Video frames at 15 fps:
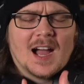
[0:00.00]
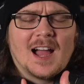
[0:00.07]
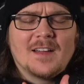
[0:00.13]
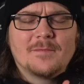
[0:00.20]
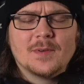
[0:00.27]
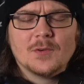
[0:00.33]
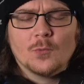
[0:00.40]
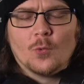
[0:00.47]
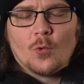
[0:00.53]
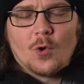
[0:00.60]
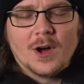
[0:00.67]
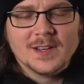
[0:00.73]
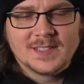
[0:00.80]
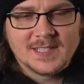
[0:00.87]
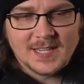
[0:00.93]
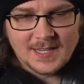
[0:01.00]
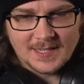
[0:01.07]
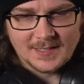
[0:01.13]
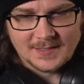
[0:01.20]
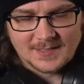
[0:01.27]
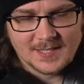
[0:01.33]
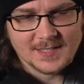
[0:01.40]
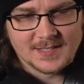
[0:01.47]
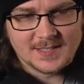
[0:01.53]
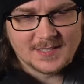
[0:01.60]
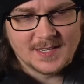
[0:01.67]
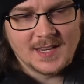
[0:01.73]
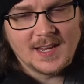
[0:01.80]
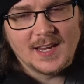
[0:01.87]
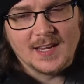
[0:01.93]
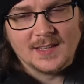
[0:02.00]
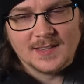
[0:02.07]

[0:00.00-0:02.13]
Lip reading: I've been wanting to see